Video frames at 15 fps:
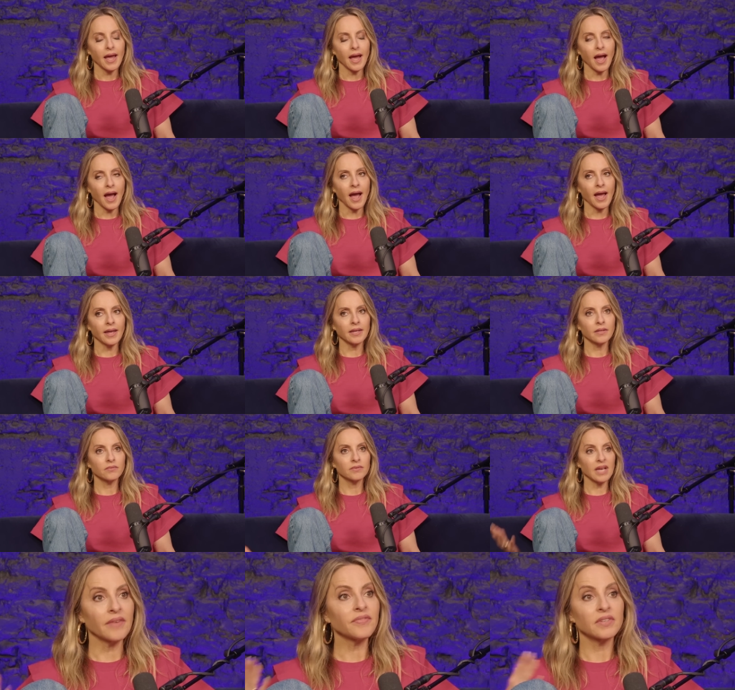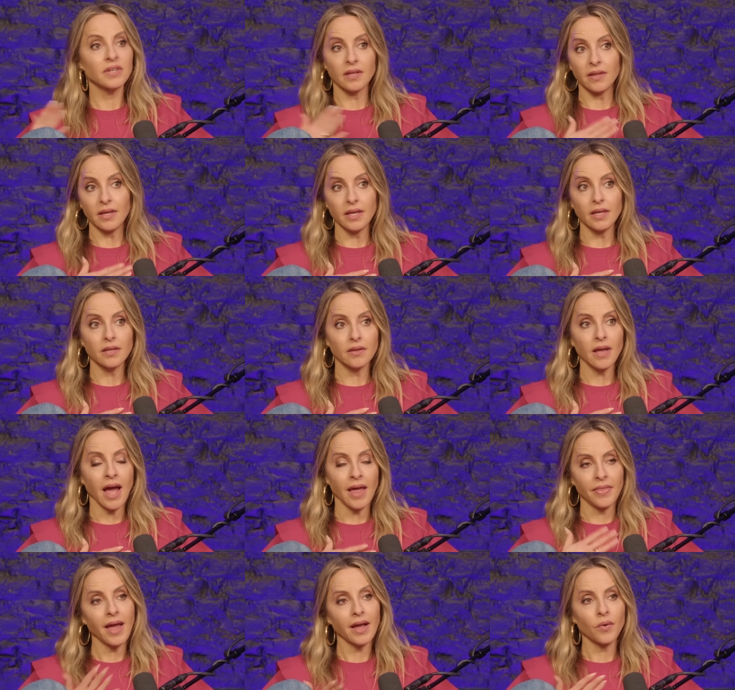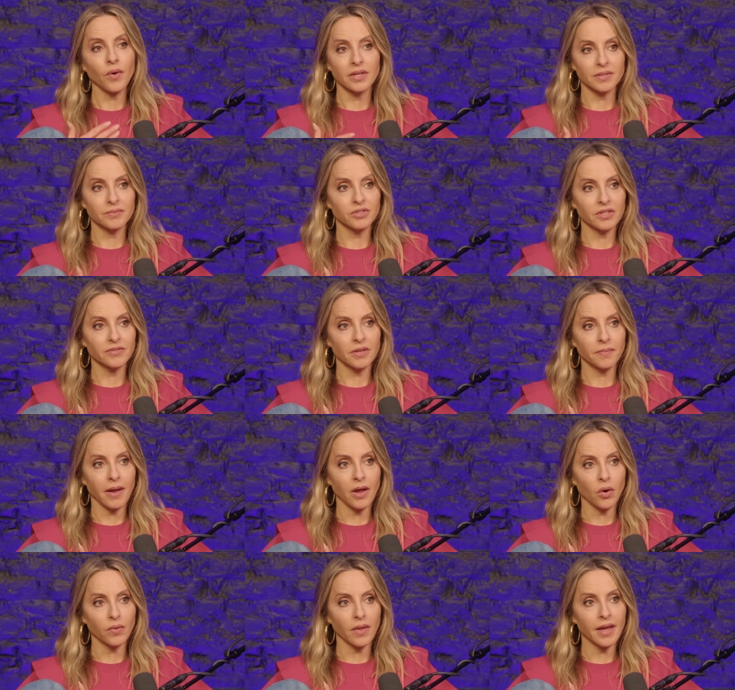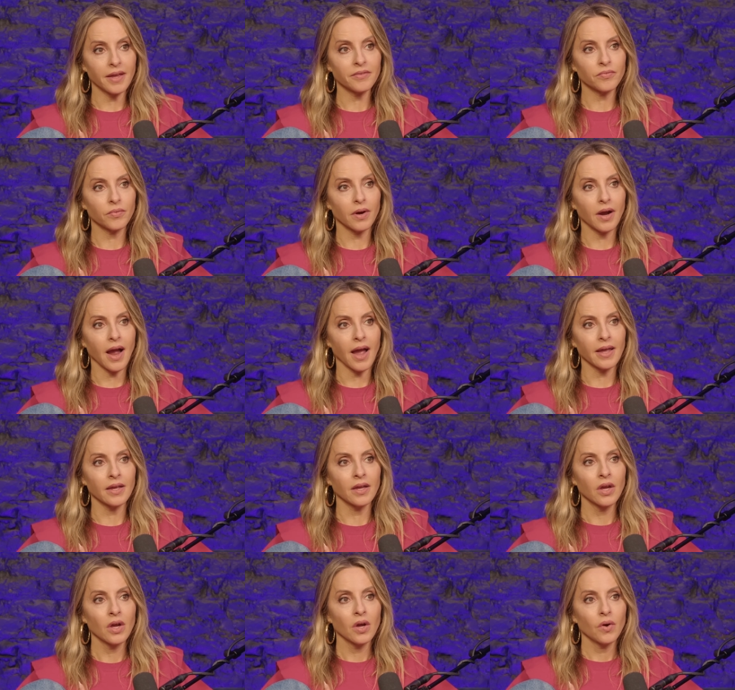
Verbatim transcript: I definitely had that quantum shift in my own life where I